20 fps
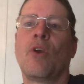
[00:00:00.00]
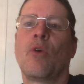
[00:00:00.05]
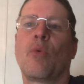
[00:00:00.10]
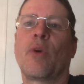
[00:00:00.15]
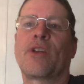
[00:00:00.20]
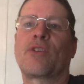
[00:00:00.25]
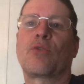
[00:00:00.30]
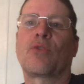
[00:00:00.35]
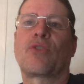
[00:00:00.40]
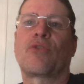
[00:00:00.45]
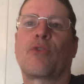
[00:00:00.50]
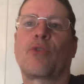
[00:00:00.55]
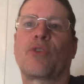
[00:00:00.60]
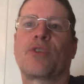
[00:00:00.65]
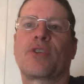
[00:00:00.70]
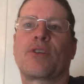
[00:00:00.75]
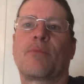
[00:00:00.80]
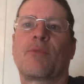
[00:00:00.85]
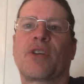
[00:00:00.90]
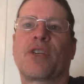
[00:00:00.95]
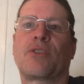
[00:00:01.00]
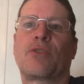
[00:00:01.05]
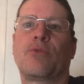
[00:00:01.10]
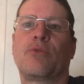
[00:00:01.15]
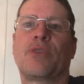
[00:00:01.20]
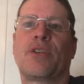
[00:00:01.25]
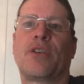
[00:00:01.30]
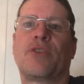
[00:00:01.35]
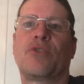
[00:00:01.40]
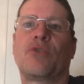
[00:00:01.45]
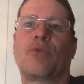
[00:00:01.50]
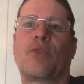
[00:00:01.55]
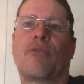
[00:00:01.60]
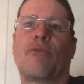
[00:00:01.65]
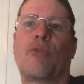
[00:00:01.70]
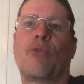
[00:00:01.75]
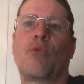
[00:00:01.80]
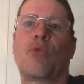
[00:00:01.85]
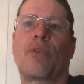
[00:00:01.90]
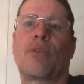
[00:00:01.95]
Rick George for the Gemline, Tuesday, June the
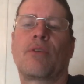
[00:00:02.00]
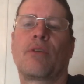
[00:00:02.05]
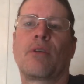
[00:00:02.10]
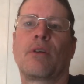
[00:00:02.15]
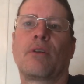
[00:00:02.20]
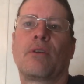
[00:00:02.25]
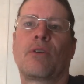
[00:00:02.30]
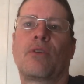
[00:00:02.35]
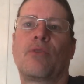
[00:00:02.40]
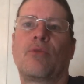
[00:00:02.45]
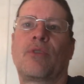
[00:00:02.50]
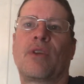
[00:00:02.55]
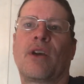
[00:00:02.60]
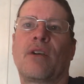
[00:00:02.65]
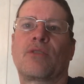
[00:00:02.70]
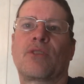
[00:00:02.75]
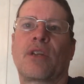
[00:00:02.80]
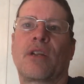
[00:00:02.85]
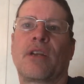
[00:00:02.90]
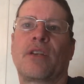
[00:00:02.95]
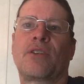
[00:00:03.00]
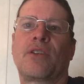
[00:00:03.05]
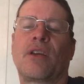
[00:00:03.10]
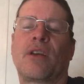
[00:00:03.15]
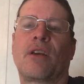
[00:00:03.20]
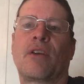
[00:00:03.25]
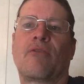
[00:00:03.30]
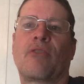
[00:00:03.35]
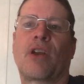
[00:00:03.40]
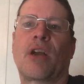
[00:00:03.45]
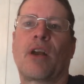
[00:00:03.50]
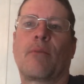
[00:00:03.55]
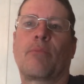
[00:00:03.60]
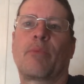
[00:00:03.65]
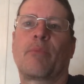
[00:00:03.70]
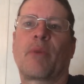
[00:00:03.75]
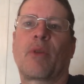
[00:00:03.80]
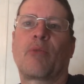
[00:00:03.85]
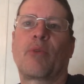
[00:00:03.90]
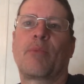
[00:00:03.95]
4th, 2019. Going to have a
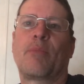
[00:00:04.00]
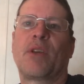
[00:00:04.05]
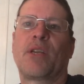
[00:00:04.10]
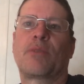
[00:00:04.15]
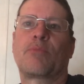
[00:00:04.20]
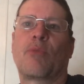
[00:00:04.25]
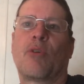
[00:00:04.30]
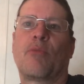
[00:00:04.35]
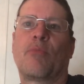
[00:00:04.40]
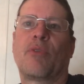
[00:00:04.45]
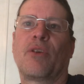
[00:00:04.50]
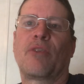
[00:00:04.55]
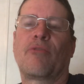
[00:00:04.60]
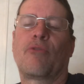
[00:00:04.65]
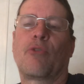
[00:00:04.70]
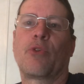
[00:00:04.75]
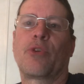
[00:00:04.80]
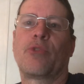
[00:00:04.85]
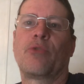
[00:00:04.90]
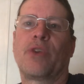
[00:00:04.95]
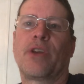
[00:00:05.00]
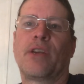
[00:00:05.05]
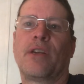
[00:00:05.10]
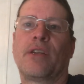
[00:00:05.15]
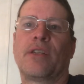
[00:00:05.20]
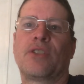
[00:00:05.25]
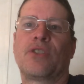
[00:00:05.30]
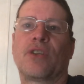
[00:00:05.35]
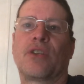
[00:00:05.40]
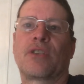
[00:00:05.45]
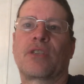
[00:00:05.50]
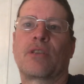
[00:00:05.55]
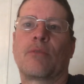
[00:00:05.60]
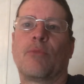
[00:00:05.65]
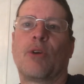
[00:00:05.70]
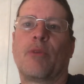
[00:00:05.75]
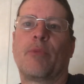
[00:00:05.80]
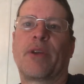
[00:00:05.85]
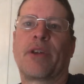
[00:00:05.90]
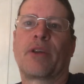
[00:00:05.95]
complimentary baseball play for you in just a
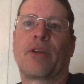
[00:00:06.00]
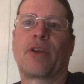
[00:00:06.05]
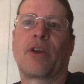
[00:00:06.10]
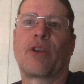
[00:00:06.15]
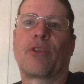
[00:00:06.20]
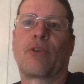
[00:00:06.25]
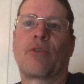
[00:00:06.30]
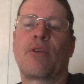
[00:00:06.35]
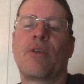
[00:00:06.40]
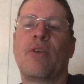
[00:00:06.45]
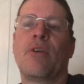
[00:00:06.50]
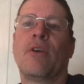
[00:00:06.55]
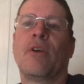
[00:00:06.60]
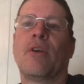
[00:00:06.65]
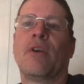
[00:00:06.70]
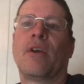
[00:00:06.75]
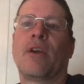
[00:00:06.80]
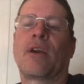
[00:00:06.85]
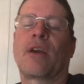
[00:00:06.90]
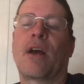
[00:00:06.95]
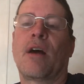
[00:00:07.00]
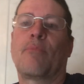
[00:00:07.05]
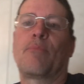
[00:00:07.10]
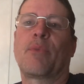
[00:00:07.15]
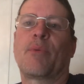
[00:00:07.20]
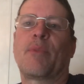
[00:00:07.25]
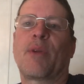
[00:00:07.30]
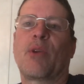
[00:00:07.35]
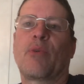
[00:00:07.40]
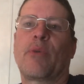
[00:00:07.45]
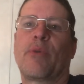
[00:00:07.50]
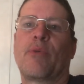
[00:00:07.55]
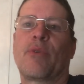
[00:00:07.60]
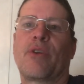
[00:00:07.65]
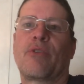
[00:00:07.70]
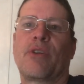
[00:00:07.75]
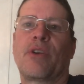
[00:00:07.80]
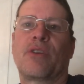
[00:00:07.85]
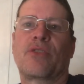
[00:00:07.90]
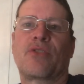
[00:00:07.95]
moment. Another complimentary
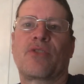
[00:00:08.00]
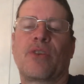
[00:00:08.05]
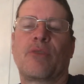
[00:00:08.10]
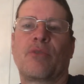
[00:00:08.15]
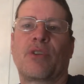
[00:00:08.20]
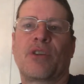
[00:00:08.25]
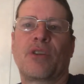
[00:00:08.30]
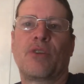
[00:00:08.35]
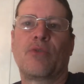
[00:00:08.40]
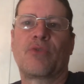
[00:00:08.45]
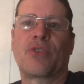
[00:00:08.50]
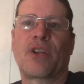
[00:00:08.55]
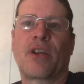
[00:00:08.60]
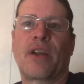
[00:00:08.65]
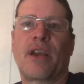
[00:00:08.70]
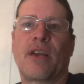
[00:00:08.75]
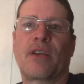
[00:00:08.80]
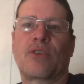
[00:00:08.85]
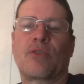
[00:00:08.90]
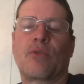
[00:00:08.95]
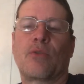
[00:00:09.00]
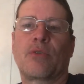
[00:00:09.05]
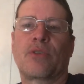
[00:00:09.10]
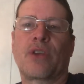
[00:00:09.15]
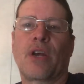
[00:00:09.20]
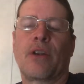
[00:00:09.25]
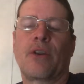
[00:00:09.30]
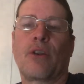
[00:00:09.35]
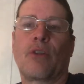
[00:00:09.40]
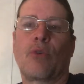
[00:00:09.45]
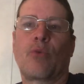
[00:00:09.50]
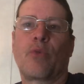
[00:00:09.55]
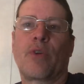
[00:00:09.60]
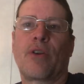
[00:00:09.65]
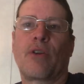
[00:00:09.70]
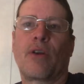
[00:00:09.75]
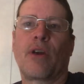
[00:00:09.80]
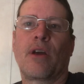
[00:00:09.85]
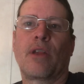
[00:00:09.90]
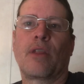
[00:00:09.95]
winner yesterday with the Houston Astros. Another
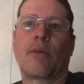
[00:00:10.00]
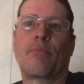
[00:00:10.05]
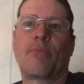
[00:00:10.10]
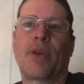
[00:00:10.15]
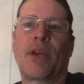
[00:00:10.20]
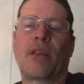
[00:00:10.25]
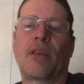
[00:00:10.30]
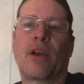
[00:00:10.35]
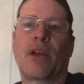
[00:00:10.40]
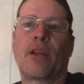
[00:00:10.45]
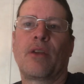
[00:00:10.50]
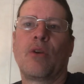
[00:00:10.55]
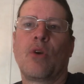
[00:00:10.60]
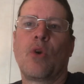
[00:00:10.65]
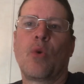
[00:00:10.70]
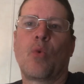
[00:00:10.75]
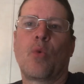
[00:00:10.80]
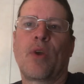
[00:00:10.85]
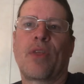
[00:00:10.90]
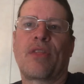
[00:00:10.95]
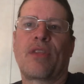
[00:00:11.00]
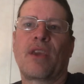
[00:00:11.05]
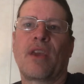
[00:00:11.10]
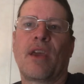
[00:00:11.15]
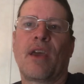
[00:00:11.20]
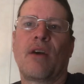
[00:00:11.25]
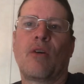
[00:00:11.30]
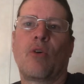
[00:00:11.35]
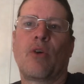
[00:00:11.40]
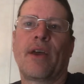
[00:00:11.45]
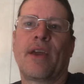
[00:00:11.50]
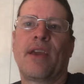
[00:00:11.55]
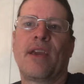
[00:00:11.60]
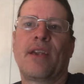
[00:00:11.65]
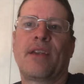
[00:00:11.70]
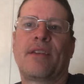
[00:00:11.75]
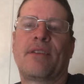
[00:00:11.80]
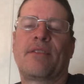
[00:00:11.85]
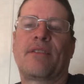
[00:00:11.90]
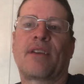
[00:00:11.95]
winner on the pay line with the
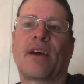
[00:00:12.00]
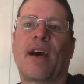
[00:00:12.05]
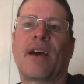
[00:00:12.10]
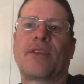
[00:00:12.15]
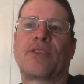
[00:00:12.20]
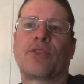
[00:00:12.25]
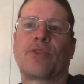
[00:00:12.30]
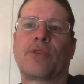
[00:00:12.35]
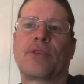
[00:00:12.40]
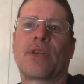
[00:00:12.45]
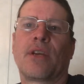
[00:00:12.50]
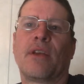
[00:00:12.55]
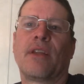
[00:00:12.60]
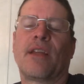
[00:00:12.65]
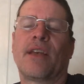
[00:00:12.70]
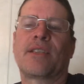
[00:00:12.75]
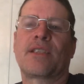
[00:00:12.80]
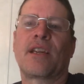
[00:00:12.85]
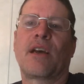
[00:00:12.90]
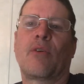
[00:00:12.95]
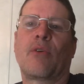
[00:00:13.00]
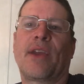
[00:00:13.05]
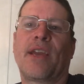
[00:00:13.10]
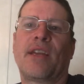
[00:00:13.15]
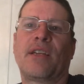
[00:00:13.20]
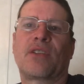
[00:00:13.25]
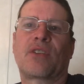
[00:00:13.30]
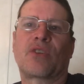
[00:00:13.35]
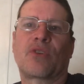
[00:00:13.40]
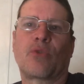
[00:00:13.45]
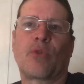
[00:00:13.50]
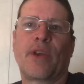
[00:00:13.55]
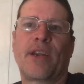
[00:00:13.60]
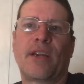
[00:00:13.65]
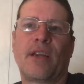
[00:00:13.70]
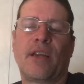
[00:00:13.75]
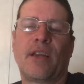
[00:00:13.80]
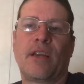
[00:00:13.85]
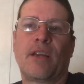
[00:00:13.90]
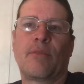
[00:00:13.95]
LA Dodgers. That's now 8
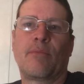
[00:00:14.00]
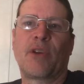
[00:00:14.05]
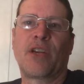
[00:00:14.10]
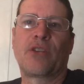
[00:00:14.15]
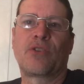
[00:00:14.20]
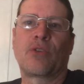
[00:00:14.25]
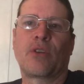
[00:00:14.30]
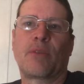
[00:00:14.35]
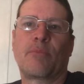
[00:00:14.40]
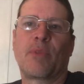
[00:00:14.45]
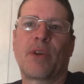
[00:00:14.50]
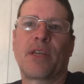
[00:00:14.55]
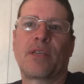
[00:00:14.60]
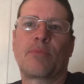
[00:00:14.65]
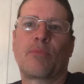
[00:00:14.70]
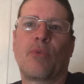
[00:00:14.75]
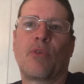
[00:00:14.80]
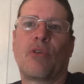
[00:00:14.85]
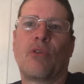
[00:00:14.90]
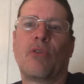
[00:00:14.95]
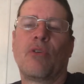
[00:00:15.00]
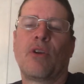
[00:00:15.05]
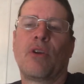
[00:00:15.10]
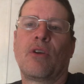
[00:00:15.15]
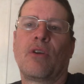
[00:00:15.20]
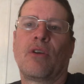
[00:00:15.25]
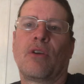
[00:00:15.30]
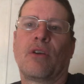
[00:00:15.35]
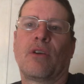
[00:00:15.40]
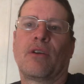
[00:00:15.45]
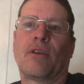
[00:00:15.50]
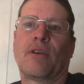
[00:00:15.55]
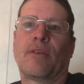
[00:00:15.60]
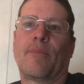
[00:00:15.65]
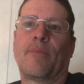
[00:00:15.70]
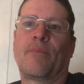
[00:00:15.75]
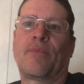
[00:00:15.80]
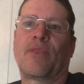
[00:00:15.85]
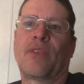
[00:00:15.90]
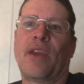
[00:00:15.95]
straight in Major League Baseball.
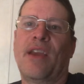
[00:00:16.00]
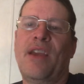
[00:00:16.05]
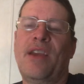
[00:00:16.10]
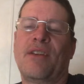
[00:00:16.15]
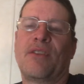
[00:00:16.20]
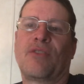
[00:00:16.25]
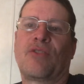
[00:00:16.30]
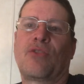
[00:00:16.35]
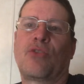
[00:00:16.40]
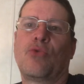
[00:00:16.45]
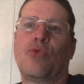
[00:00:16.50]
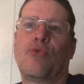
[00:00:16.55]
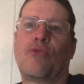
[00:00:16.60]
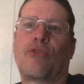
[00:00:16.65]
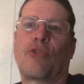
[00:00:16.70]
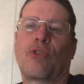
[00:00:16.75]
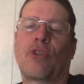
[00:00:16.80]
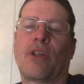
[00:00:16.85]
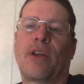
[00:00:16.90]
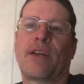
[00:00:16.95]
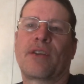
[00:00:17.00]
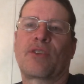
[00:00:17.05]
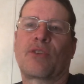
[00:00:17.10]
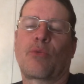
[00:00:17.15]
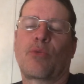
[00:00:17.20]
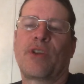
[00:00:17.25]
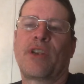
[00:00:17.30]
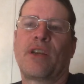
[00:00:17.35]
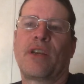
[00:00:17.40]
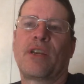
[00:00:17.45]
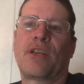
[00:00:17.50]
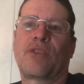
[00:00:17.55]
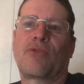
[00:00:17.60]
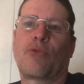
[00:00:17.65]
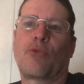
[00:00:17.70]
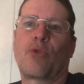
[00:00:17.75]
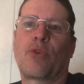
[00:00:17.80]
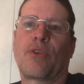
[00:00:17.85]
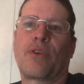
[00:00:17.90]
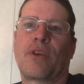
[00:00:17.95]
8-2 for the last 3 days
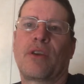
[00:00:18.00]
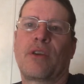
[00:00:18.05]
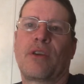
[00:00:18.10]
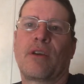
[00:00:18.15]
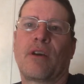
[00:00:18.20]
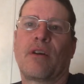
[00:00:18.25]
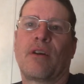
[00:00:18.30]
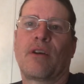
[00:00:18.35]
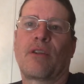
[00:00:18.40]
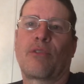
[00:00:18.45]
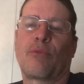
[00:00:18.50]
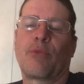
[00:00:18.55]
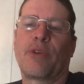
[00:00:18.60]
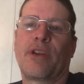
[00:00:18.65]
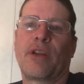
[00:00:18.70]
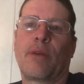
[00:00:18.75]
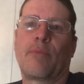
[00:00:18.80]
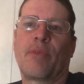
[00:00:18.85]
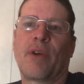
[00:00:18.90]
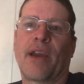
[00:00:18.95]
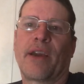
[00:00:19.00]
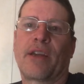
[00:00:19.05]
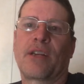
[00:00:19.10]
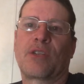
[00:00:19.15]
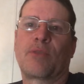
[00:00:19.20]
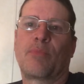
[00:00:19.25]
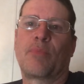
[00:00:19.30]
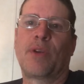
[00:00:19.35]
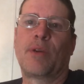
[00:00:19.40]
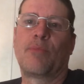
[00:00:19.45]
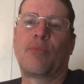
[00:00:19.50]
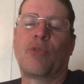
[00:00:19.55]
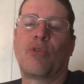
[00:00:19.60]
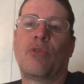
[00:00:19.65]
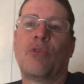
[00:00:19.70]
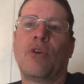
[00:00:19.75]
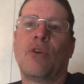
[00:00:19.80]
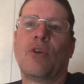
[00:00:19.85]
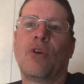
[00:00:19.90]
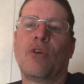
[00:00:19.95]
for the 3-day package
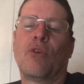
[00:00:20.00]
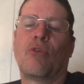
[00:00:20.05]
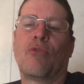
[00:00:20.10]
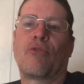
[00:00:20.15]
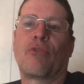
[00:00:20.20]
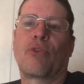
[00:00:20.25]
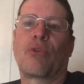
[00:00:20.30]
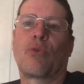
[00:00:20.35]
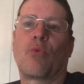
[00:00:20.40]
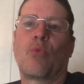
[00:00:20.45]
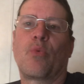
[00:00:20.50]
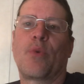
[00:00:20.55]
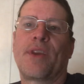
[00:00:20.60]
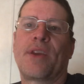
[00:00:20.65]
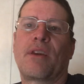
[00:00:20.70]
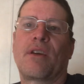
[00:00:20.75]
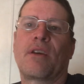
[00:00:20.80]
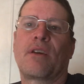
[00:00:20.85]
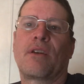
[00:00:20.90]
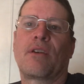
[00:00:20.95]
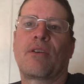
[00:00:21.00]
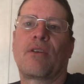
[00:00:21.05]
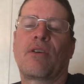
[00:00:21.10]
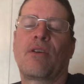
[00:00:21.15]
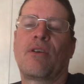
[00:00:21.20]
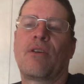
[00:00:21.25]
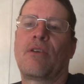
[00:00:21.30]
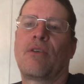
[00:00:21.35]
people over the weekend.